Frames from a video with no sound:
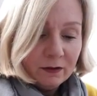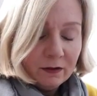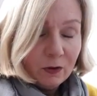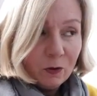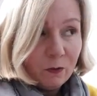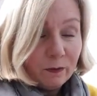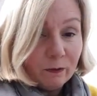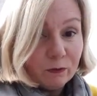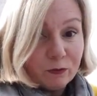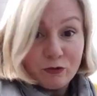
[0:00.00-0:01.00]

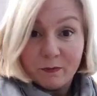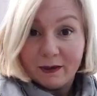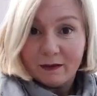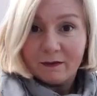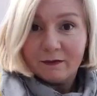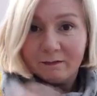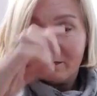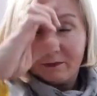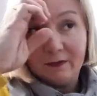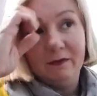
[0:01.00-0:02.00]
quilt trimmings
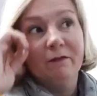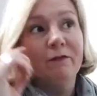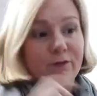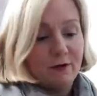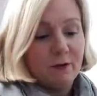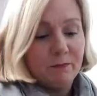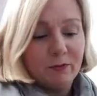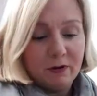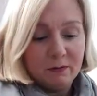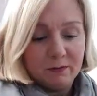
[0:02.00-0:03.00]
from
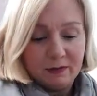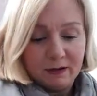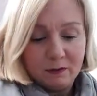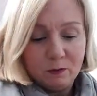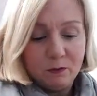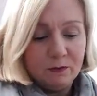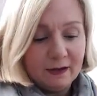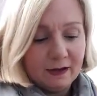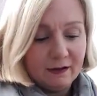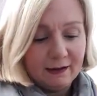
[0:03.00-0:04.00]
probably, oh
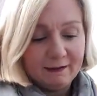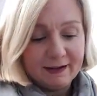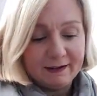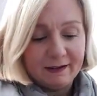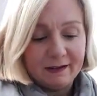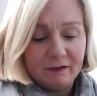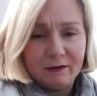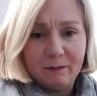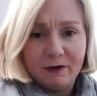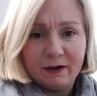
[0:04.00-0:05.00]
yeah, I recognise that
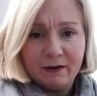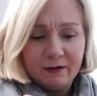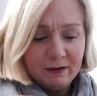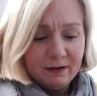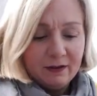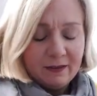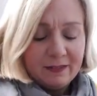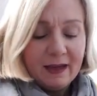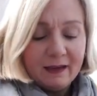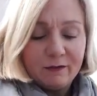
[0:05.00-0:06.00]
fabric.
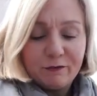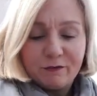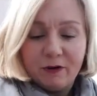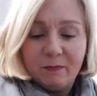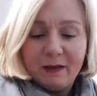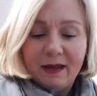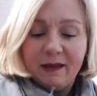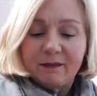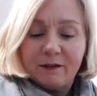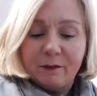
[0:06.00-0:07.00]
That is from
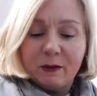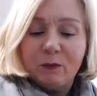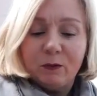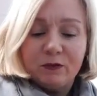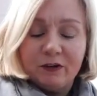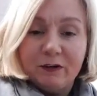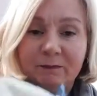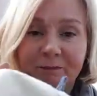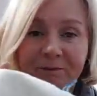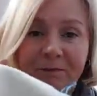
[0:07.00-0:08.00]
a Sewing Quarter
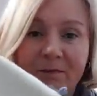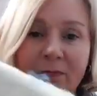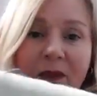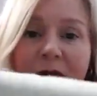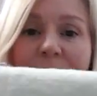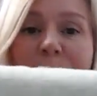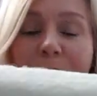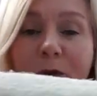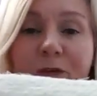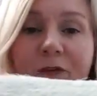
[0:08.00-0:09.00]

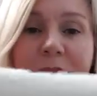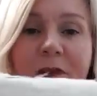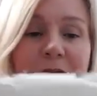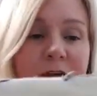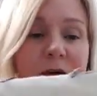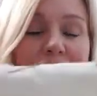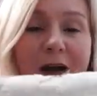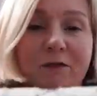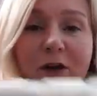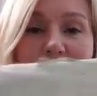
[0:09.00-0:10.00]
quilt. So
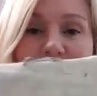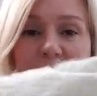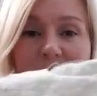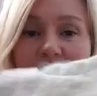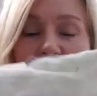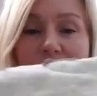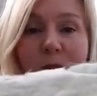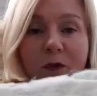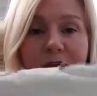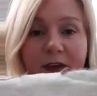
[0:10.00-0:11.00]
I've got the
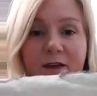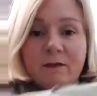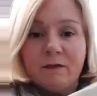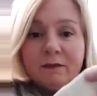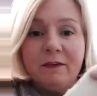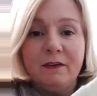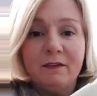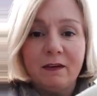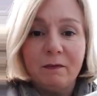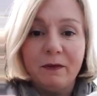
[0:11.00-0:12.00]
wadding, so you can
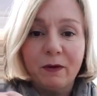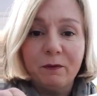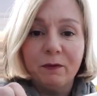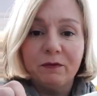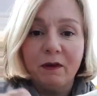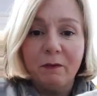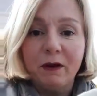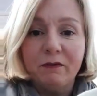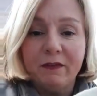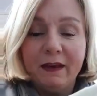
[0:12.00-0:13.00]
see where the quilting went
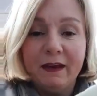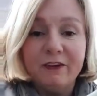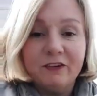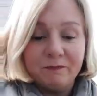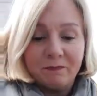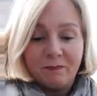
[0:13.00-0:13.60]
over the edge,